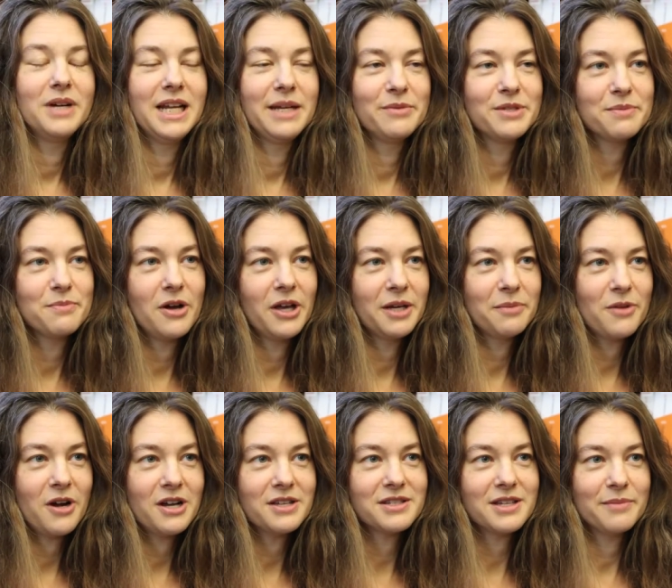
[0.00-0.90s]
My name is Molly
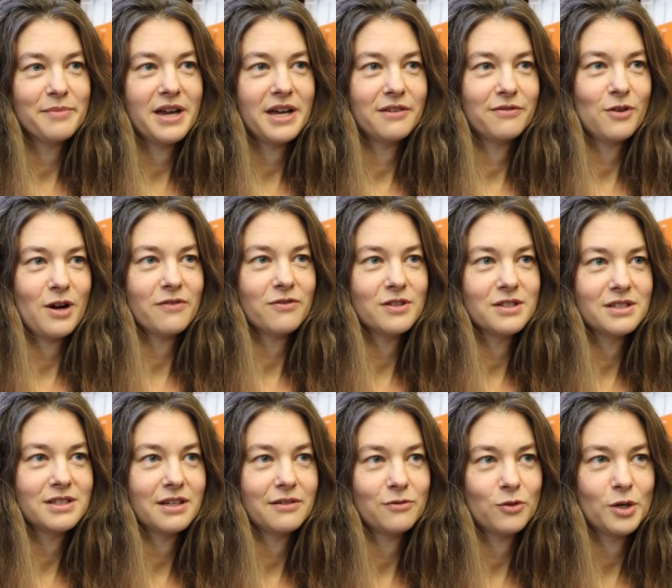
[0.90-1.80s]
Moss. I'm head of
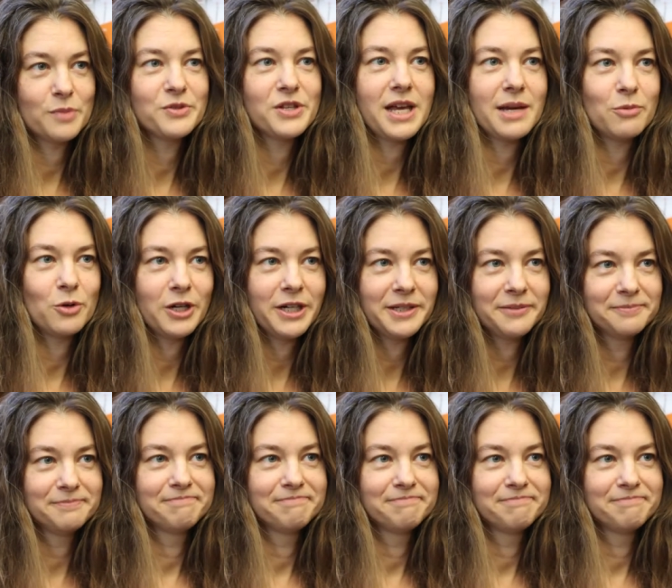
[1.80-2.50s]
reference at Forbes Library.